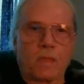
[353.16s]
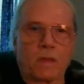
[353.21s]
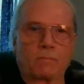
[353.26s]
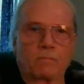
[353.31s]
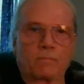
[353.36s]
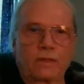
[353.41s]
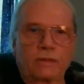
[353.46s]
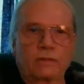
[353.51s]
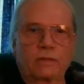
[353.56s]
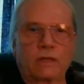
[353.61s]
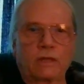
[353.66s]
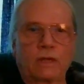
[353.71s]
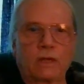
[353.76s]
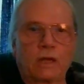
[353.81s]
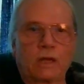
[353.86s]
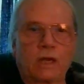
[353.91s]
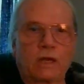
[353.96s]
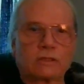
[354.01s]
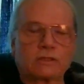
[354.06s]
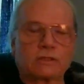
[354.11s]
But then,
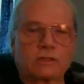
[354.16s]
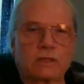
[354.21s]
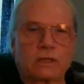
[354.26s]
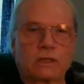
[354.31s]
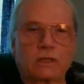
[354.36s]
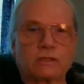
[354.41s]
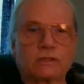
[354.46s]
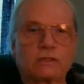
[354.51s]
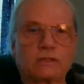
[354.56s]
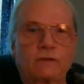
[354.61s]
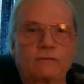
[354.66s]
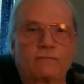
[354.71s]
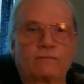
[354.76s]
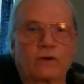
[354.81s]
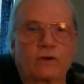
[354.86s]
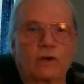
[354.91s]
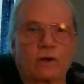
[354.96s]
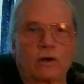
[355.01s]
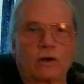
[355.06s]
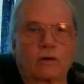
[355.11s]
as things
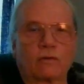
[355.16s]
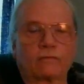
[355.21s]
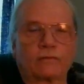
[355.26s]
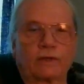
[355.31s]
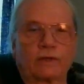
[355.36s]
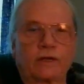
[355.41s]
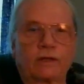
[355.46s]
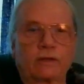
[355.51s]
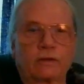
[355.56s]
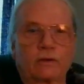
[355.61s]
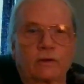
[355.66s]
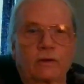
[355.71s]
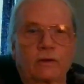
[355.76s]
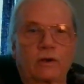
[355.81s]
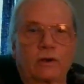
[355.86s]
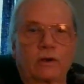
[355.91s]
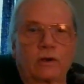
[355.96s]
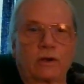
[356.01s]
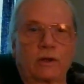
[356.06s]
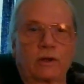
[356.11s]
evolved later
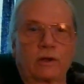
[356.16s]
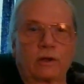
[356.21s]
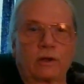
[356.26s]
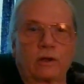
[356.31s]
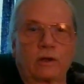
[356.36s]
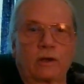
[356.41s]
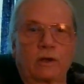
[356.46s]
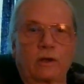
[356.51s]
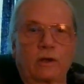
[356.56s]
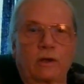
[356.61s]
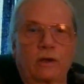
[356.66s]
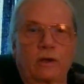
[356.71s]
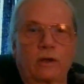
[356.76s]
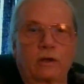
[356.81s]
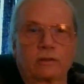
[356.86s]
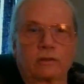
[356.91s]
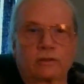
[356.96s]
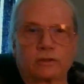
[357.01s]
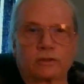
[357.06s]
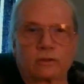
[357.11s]
on,
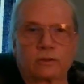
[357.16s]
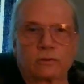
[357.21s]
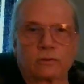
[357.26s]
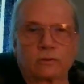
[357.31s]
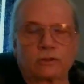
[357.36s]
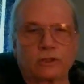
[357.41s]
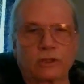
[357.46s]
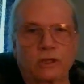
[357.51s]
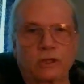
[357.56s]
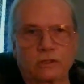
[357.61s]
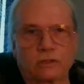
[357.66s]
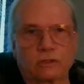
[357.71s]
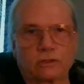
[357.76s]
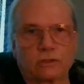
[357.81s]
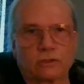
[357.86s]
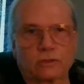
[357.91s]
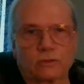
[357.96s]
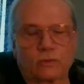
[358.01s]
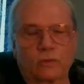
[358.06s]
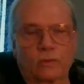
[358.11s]
uh, certain
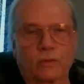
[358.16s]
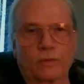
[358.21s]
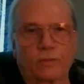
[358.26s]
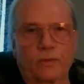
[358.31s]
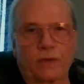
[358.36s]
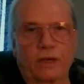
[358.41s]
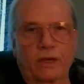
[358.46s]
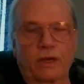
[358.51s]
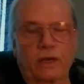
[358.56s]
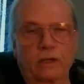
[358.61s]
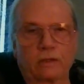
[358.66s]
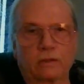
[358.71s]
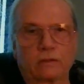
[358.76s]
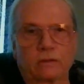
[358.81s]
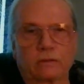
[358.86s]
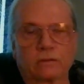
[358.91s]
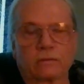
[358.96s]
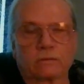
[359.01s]
changes were made